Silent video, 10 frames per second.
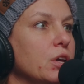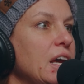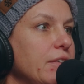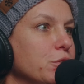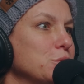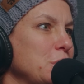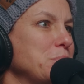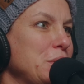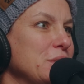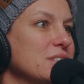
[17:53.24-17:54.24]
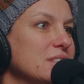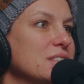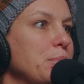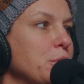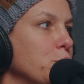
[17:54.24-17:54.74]
have those comparisons,
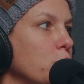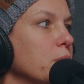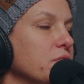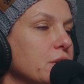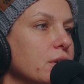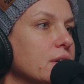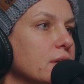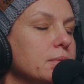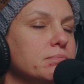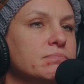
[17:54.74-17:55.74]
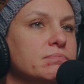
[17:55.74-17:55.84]
and I'm gonna point my finger at God.